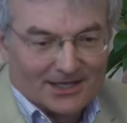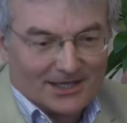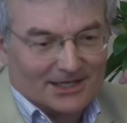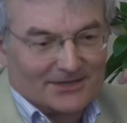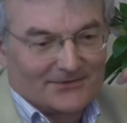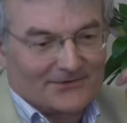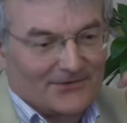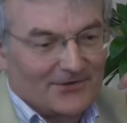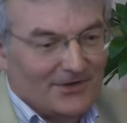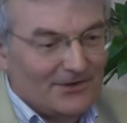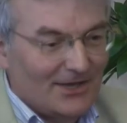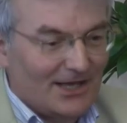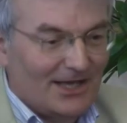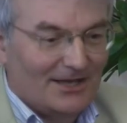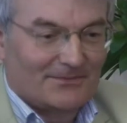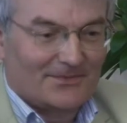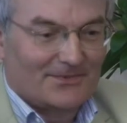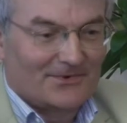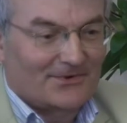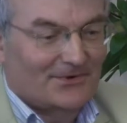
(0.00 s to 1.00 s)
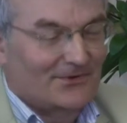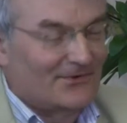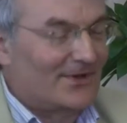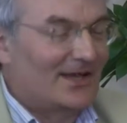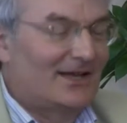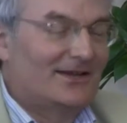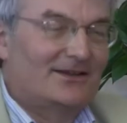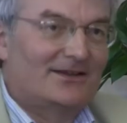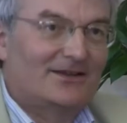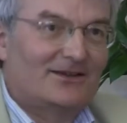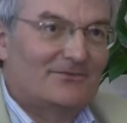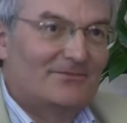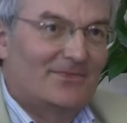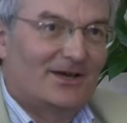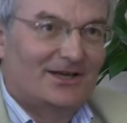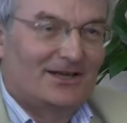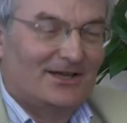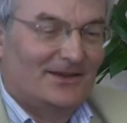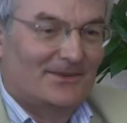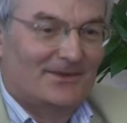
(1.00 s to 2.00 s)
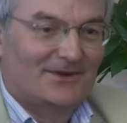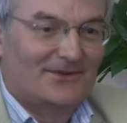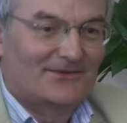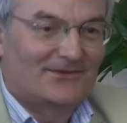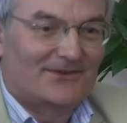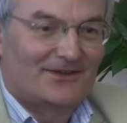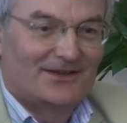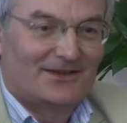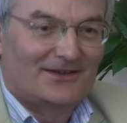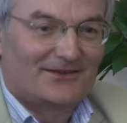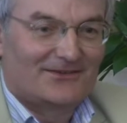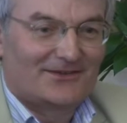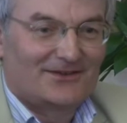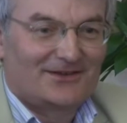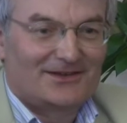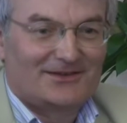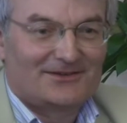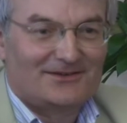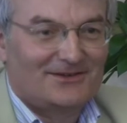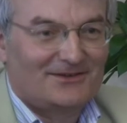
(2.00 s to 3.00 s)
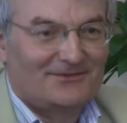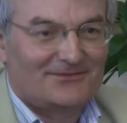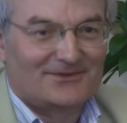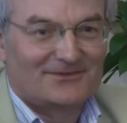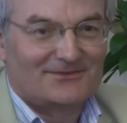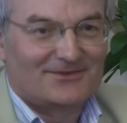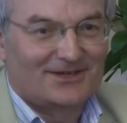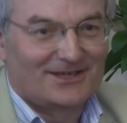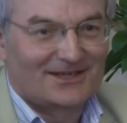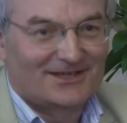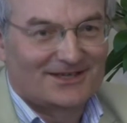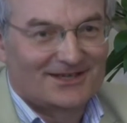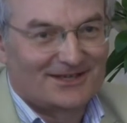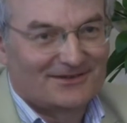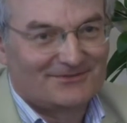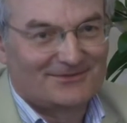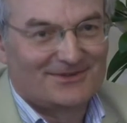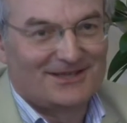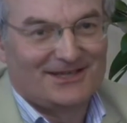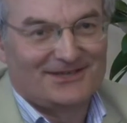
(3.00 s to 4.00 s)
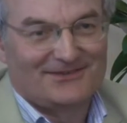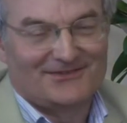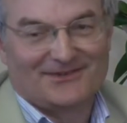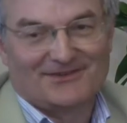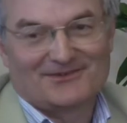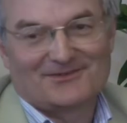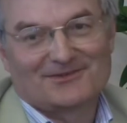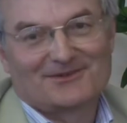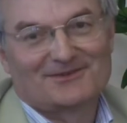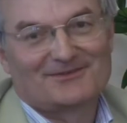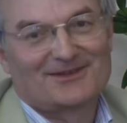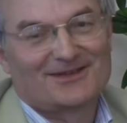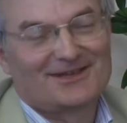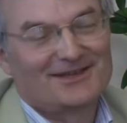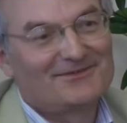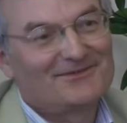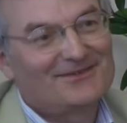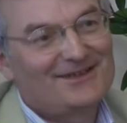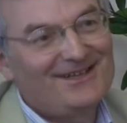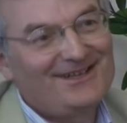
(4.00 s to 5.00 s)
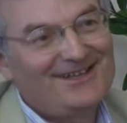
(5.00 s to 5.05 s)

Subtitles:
it so happened, because I had no money in those days and I lived a very kind of lazy sort of life,